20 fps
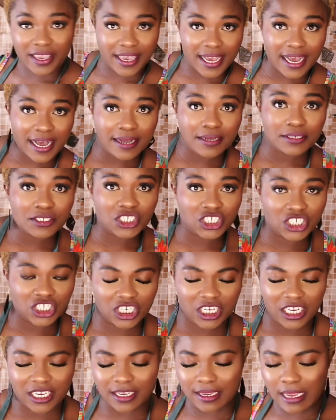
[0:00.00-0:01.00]
girl
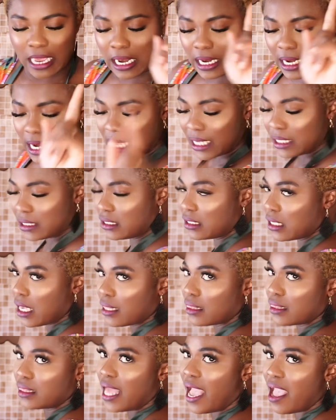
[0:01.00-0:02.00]
Chini. Let's
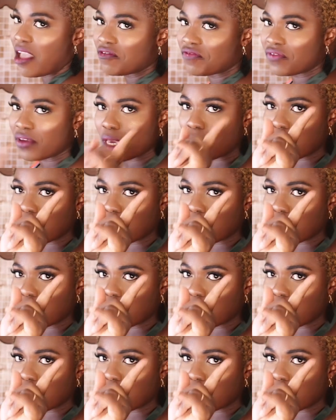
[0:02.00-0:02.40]
dive